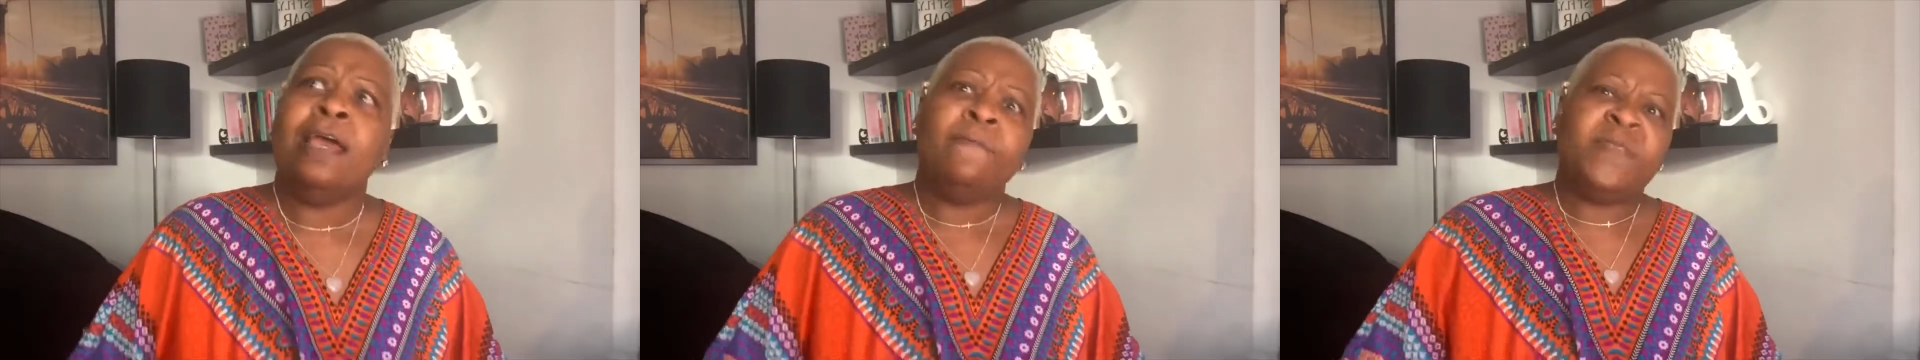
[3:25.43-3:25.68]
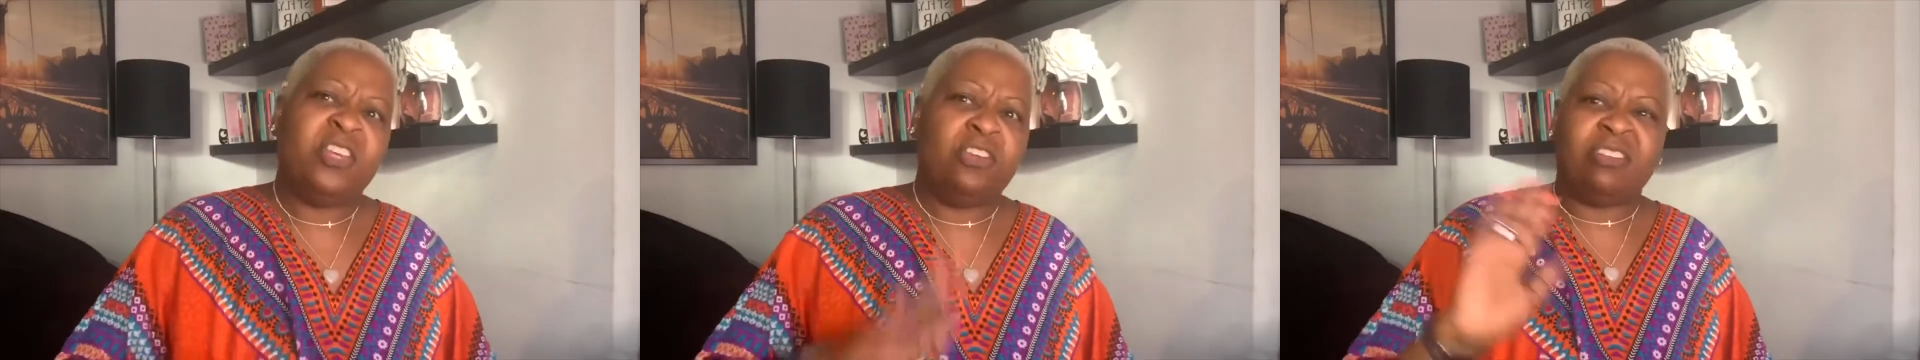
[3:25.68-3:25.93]

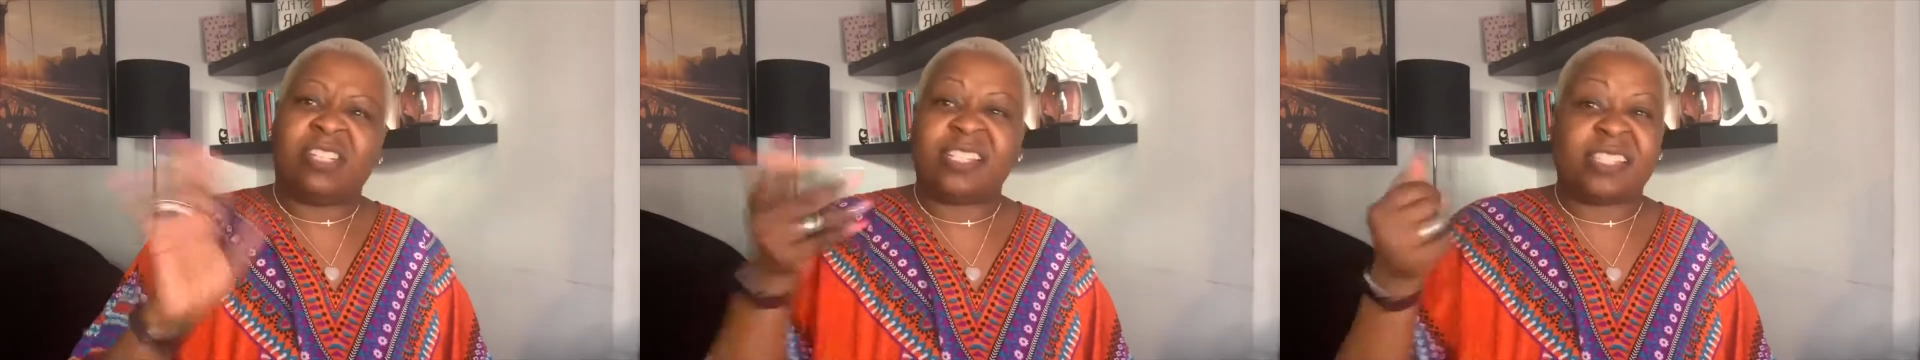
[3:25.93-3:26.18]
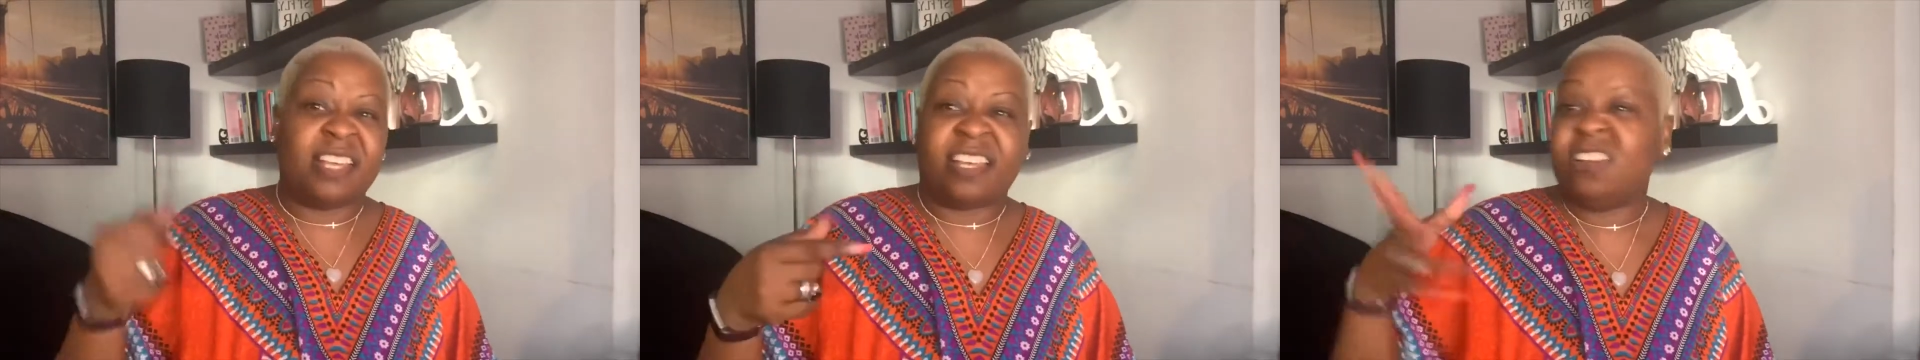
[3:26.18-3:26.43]
you know
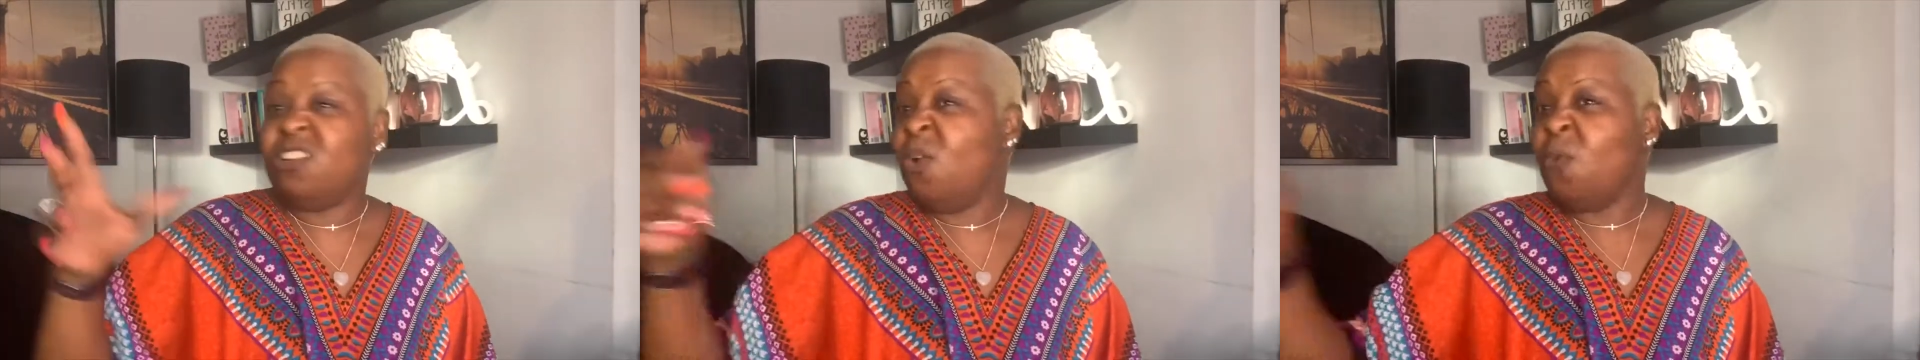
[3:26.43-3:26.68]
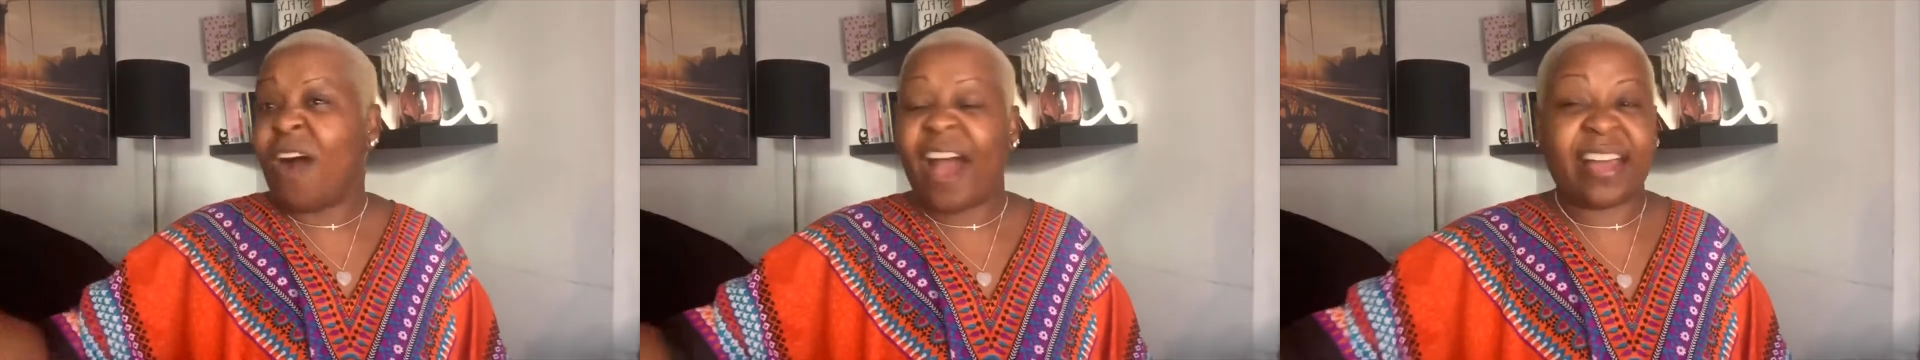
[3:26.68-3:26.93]
just thinking you know
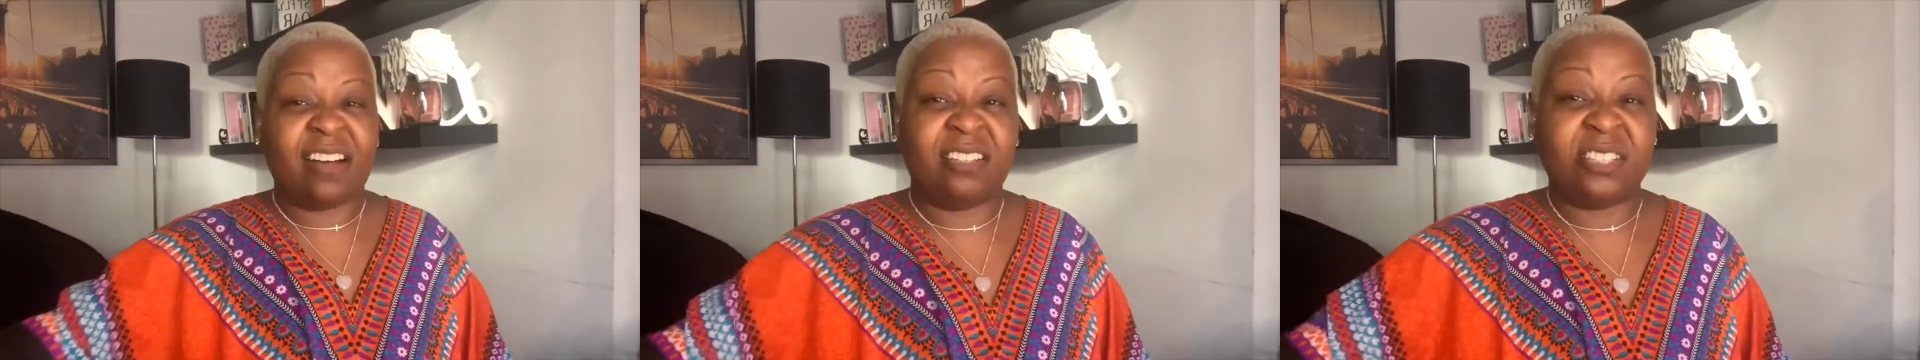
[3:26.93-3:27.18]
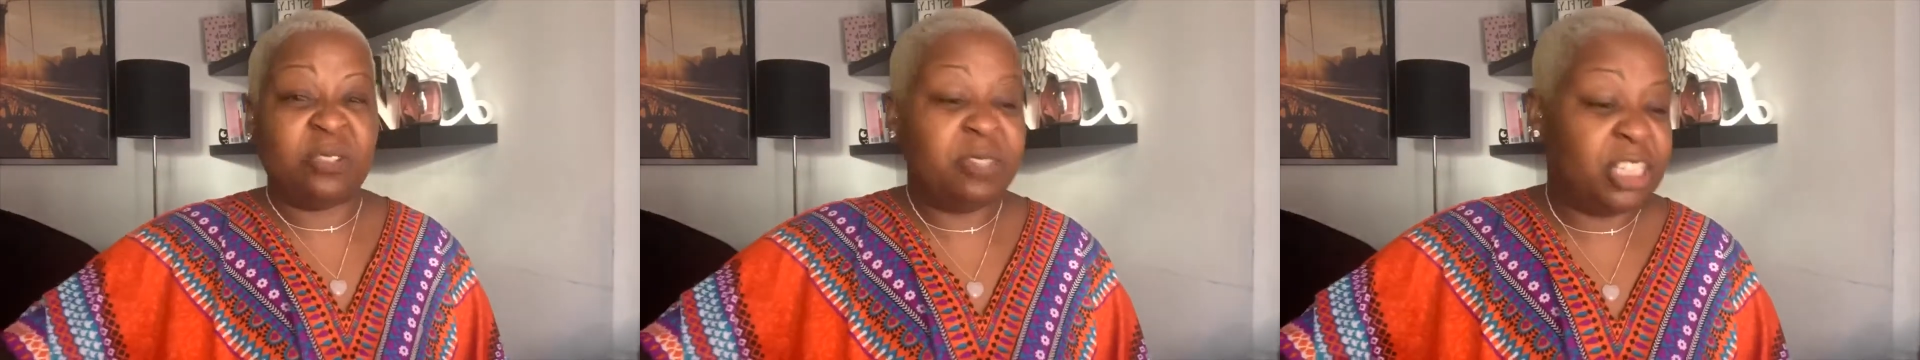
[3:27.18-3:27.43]
what I
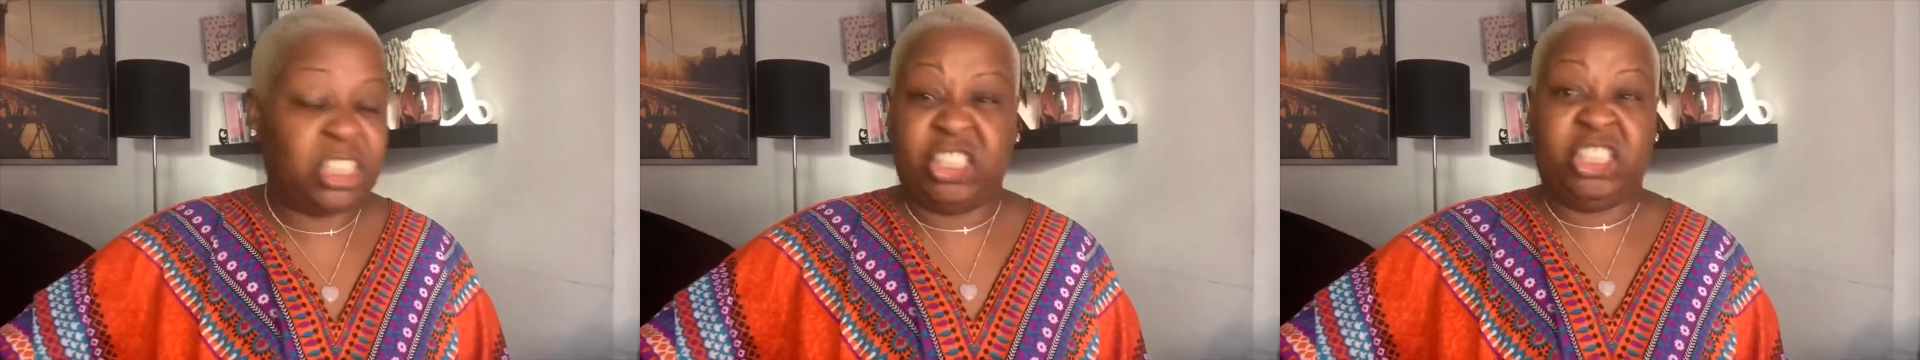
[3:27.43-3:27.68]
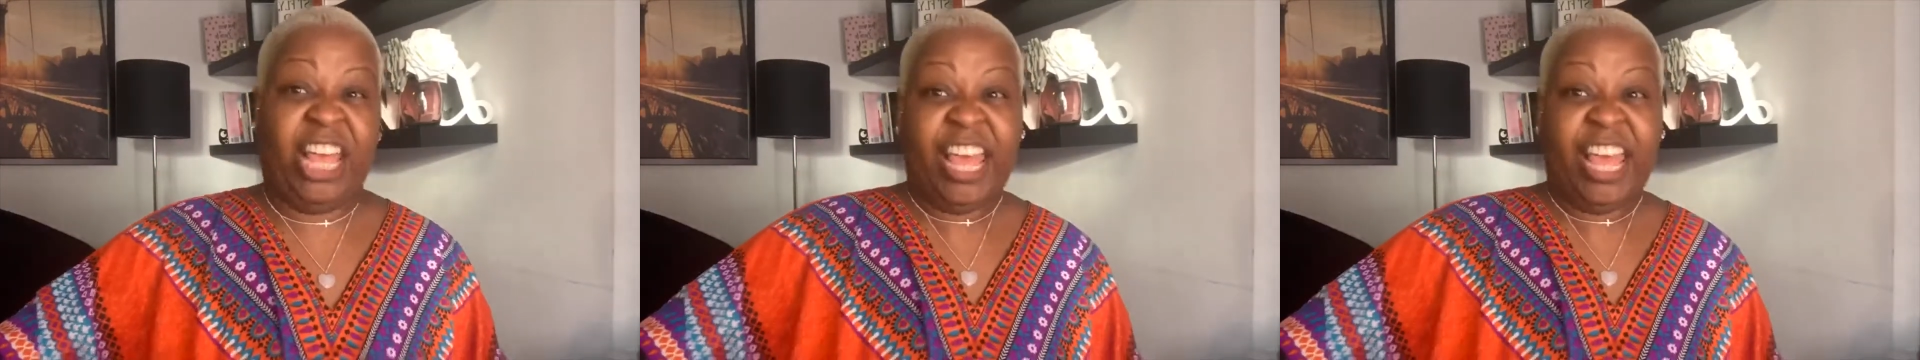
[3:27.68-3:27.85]
can't do this